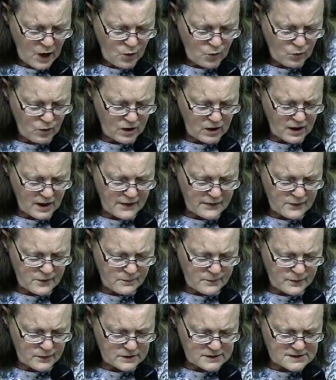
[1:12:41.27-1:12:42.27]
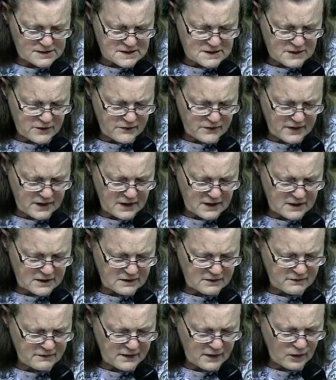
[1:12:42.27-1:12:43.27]
While other books near the end
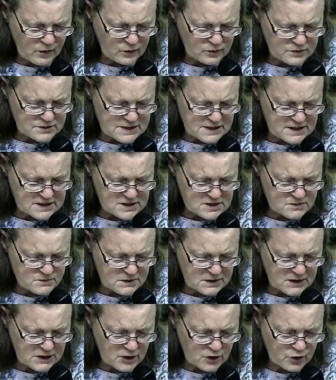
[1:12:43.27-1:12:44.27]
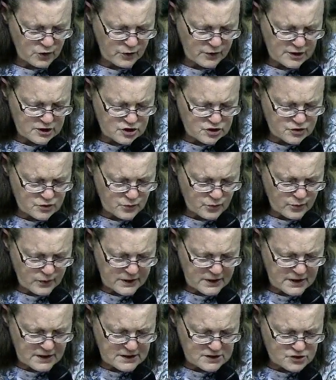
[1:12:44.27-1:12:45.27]
of the Old Testament encourage the
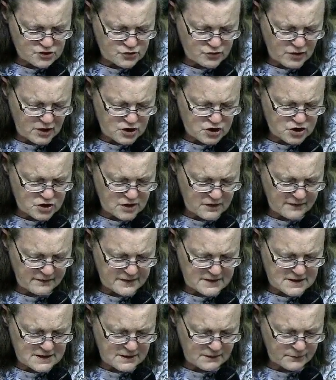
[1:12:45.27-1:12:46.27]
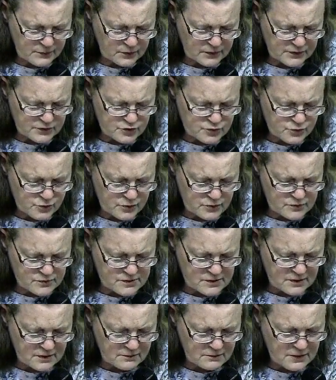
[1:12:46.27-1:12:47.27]
reconstruction of the temple in
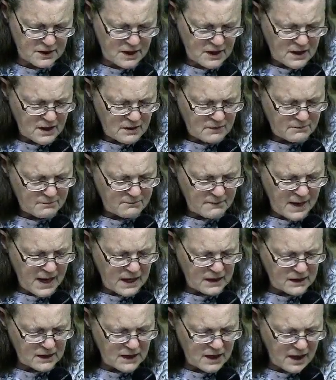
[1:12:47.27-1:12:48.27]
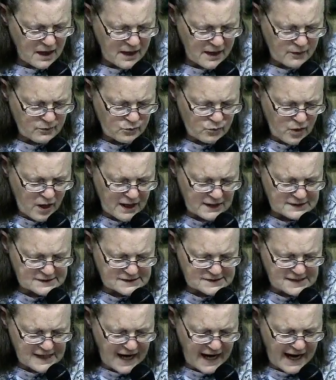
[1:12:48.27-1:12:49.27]
Jerusalem, Malachi
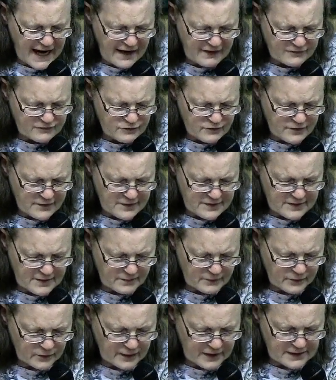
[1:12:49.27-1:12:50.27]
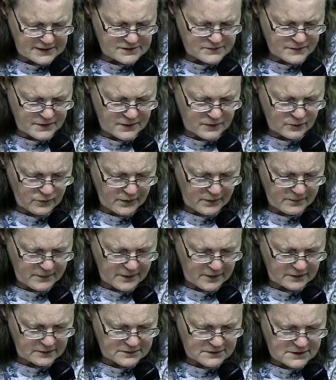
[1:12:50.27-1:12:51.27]
writes after the temple has been
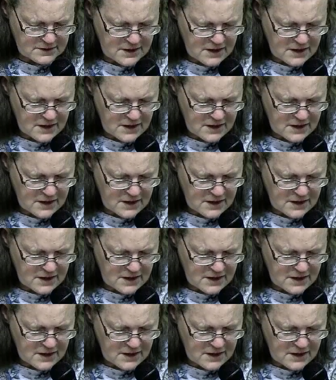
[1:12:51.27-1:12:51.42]
rebuilt.